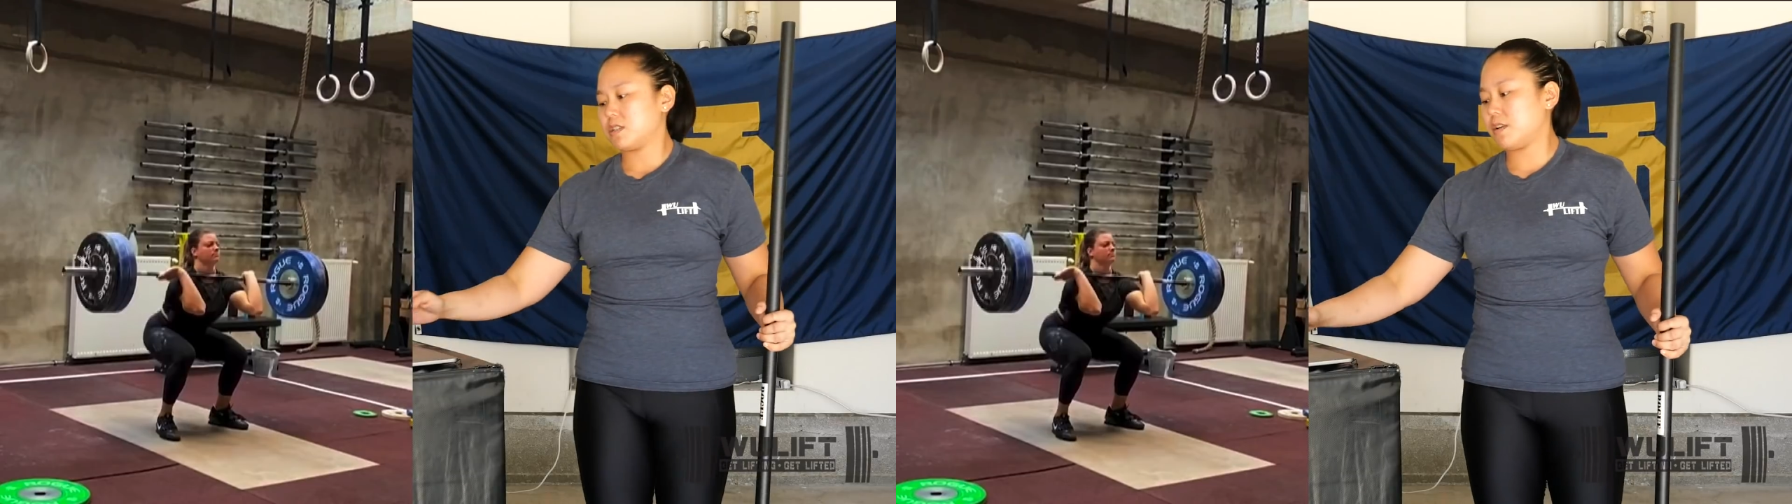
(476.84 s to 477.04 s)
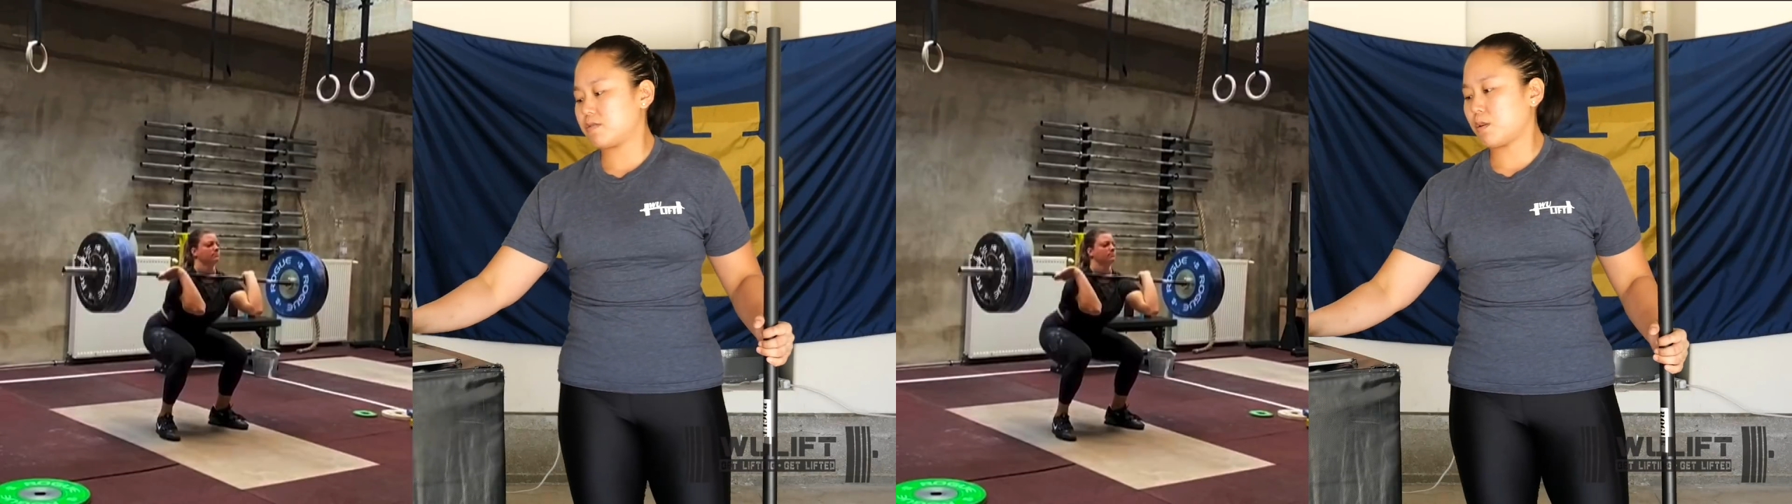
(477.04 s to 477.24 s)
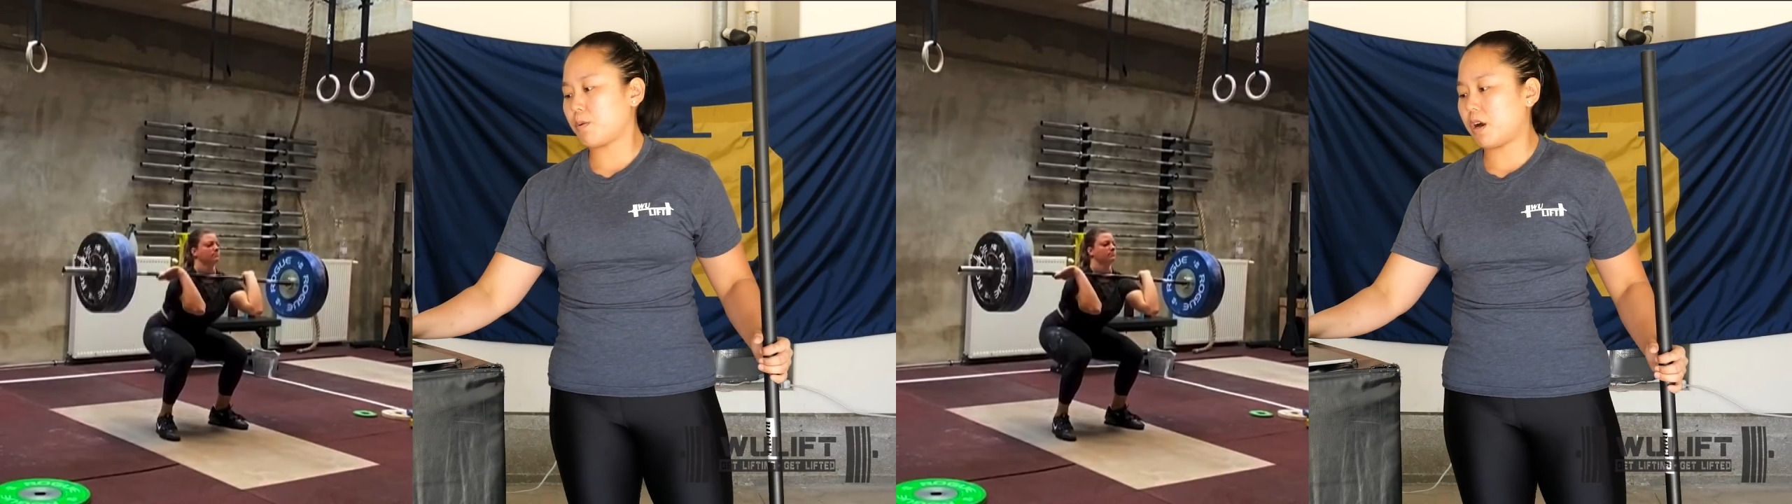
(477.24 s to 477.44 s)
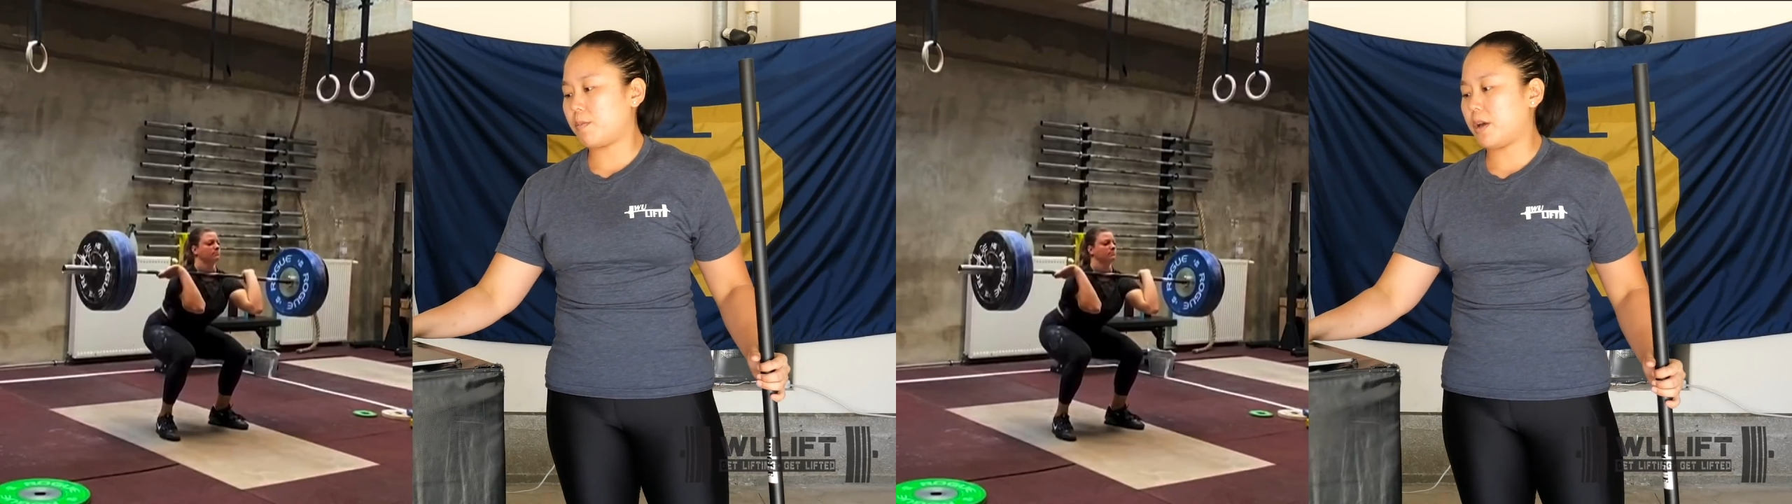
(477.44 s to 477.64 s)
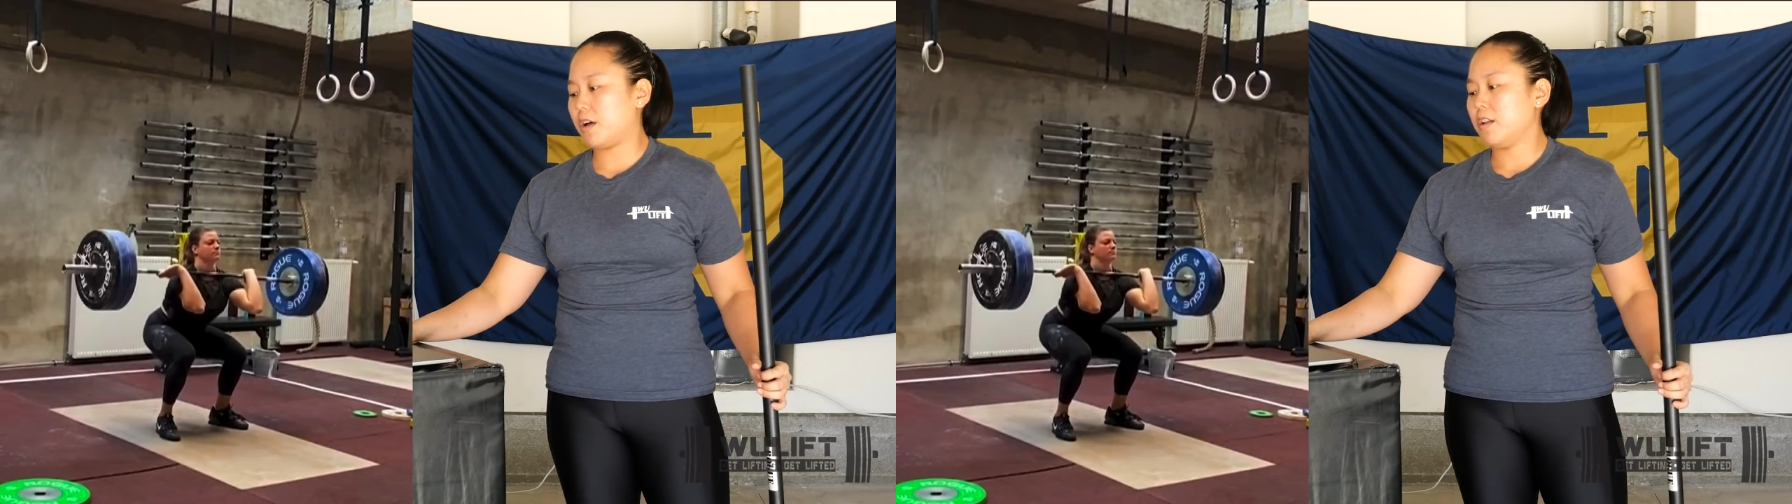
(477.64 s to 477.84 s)
receives the
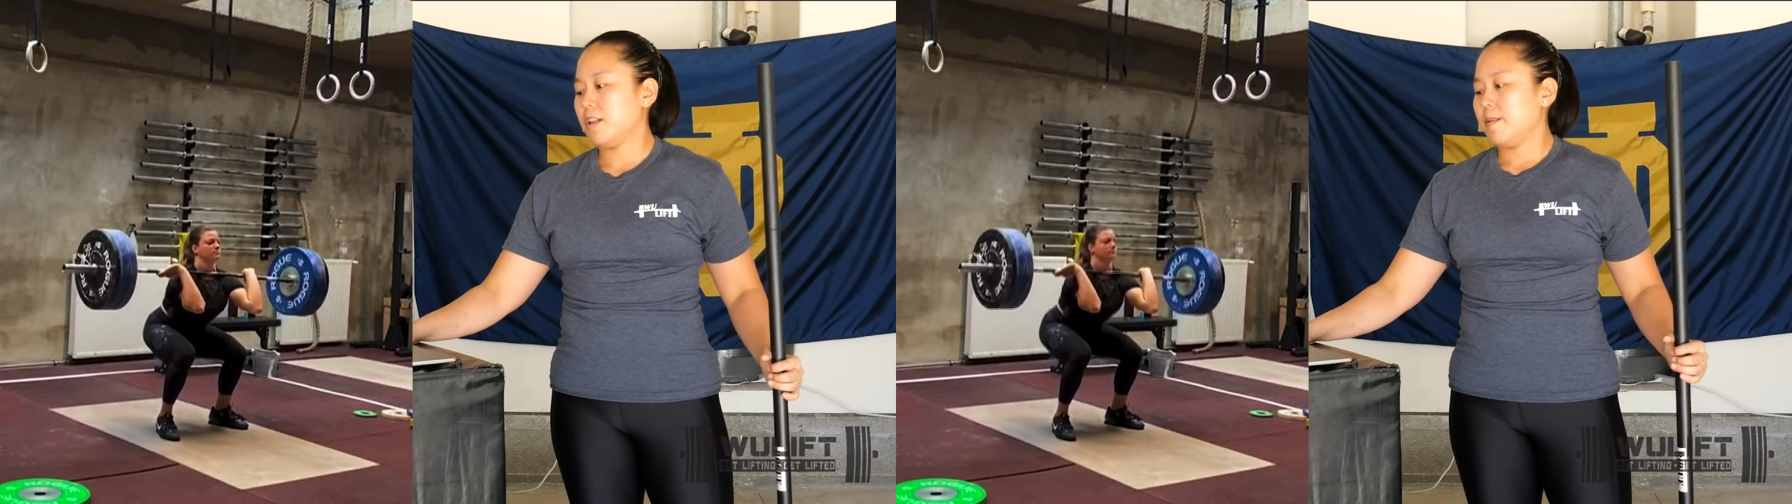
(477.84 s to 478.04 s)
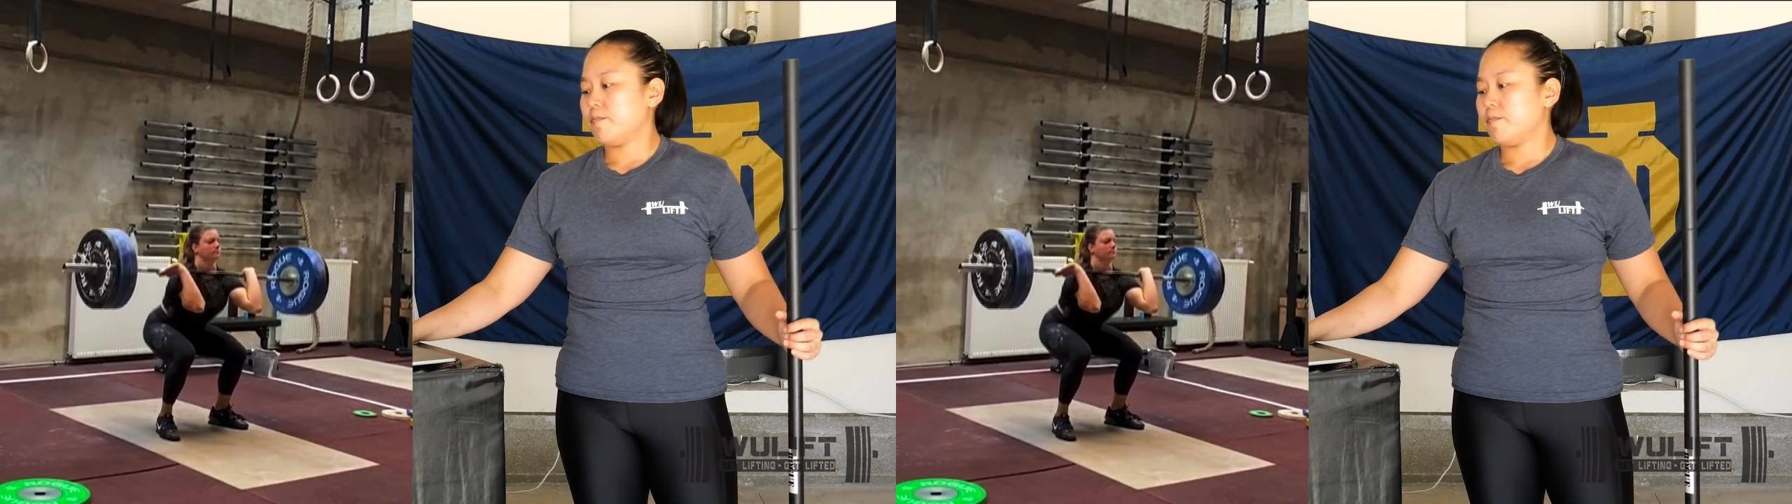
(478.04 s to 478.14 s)
barbell,